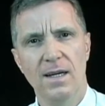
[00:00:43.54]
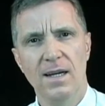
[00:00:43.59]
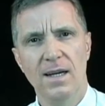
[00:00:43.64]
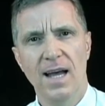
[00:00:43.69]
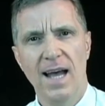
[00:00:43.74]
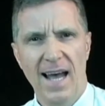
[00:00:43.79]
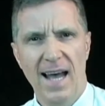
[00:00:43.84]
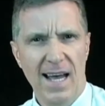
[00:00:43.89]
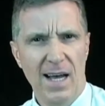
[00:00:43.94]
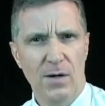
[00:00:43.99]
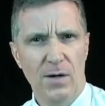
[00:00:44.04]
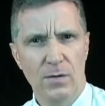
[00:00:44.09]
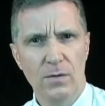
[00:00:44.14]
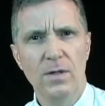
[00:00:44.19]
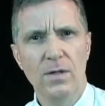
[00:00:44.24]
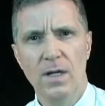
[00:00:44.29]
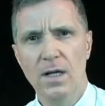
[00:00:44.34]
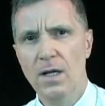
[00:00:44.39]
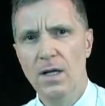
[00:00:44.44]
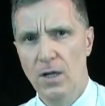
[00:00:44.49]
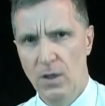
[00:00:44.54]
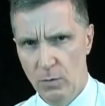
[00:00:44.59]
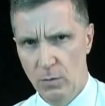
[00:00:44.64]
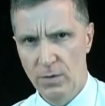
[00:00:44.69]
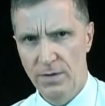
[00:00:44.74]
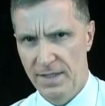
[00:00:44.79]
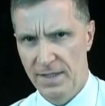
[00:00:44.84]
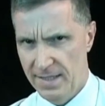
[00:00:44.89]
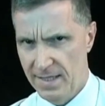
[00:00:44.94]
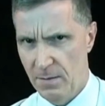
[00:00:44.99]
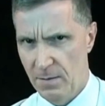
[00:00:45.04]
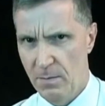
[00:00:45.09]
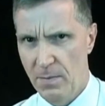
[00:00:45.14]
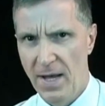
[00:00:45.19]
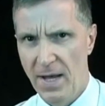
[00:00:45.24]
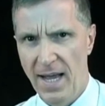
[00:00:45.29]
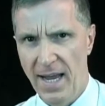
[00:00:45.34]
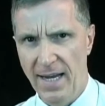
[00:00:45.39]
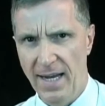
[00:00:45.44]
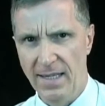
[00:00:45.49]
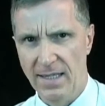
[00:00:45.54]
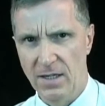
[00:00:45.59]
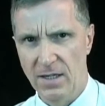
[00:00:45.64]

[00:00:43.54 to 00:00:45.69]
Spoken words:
How will this impact